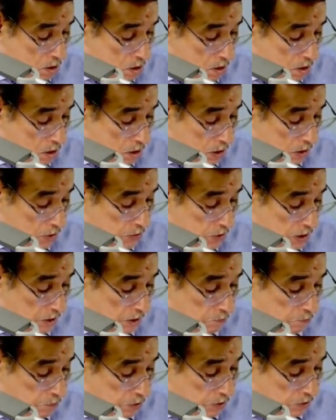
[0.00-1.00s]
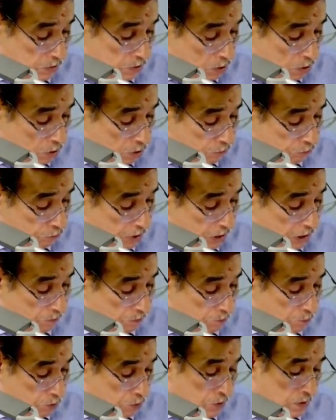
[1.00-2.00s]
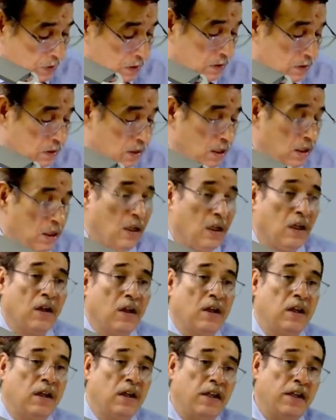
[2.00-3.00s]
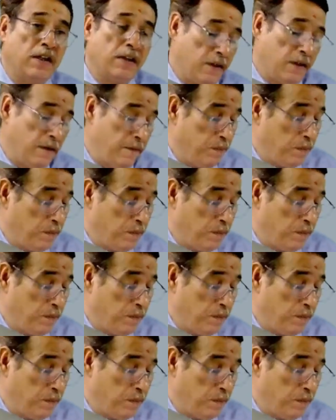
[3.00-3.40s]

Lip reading: examples of inputs, correct?